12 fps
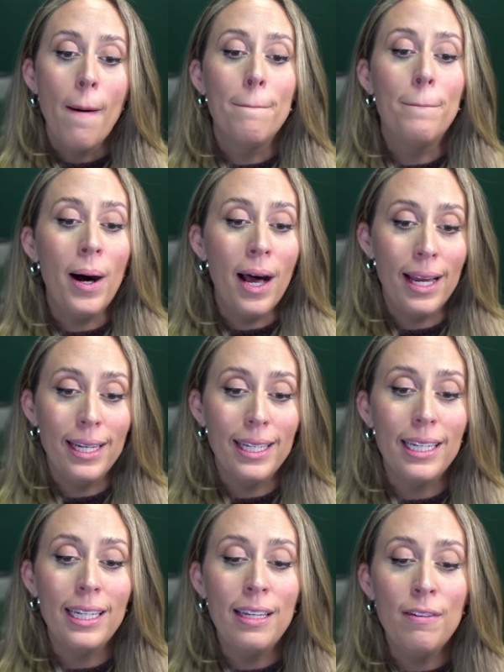But
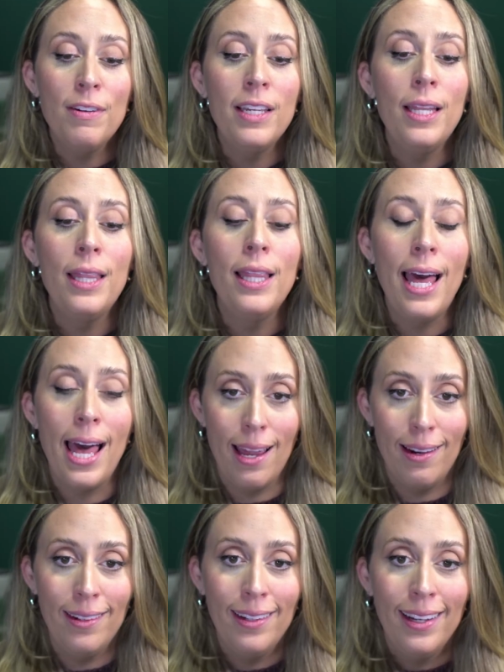even
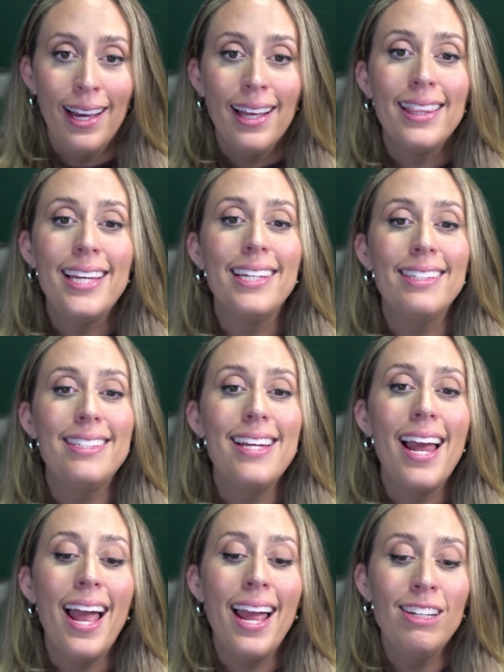then, the
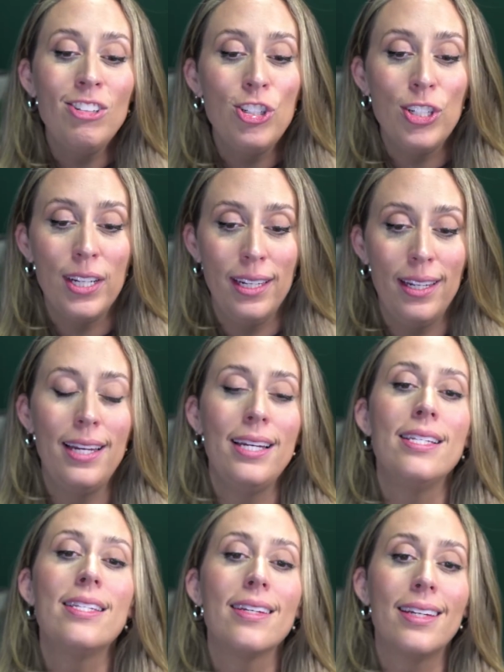intention
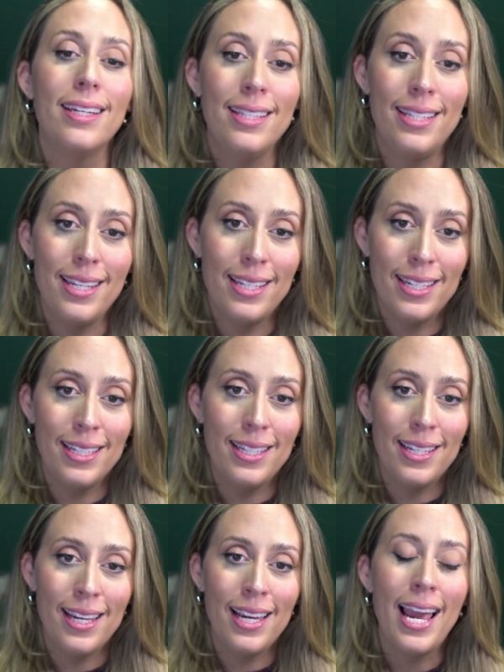is
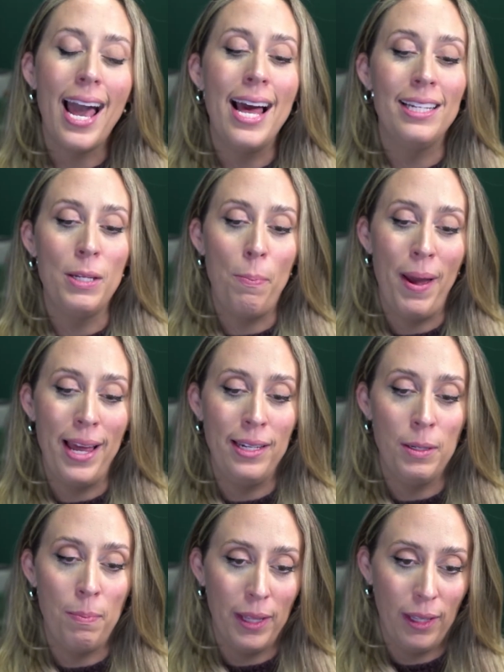consistency and
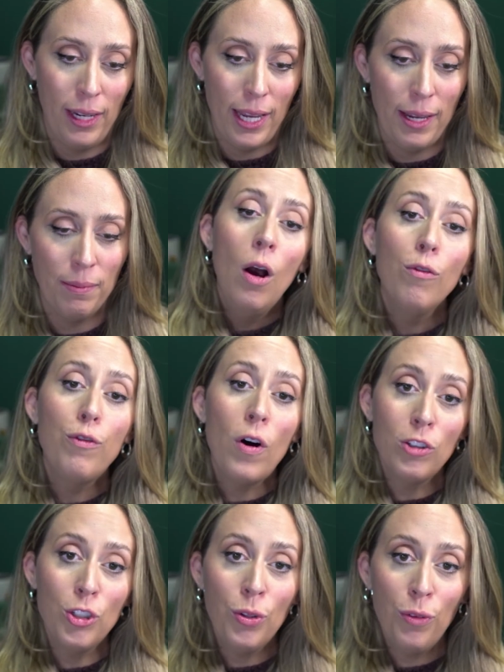dependability.
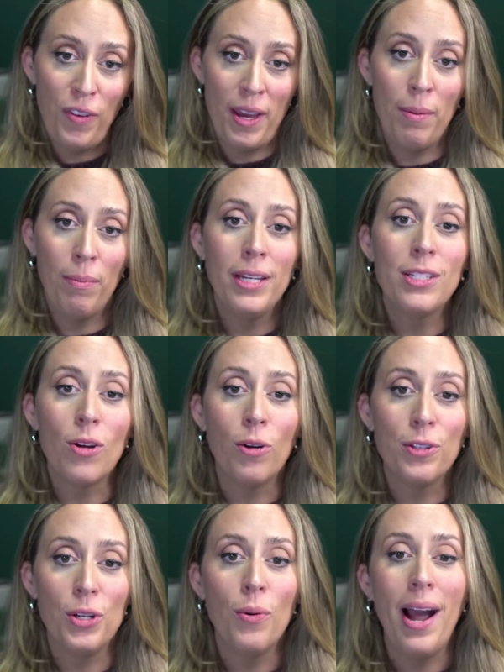Functional families
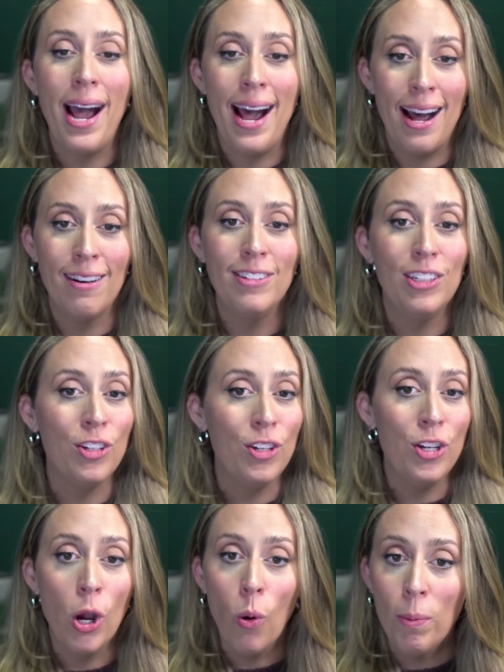also have
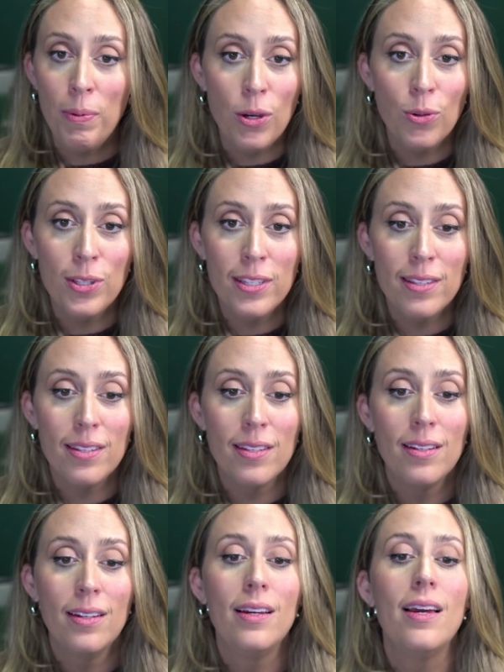no abuse
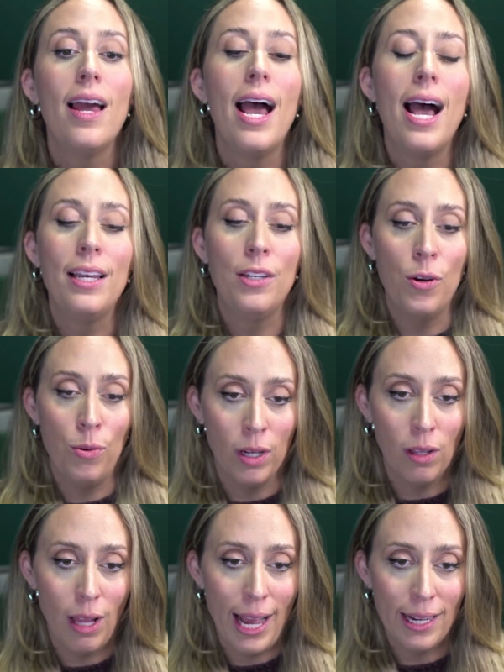and no
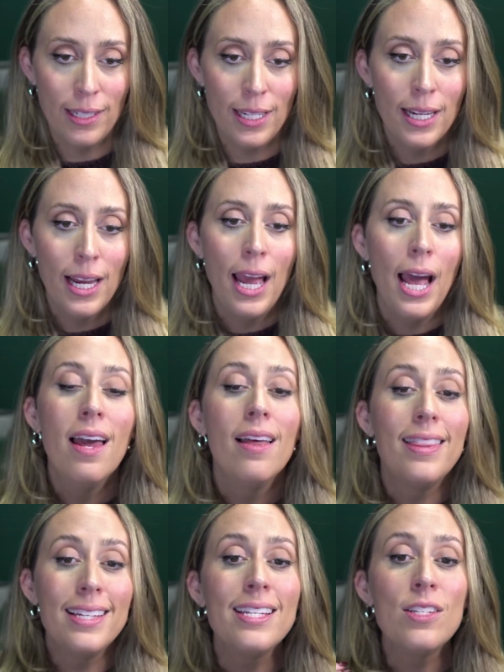neglect.
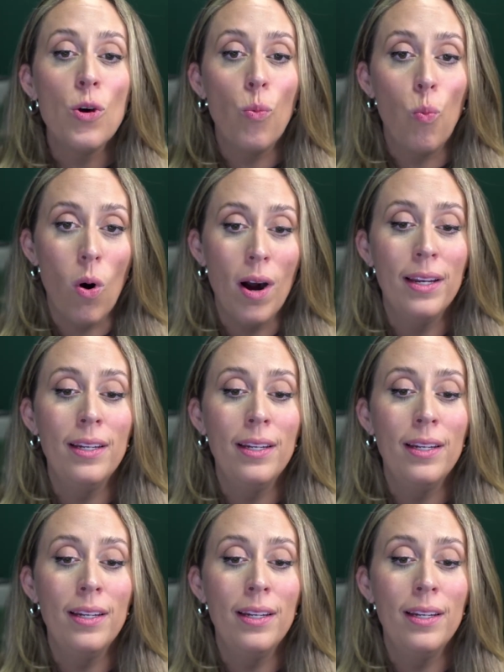This is the one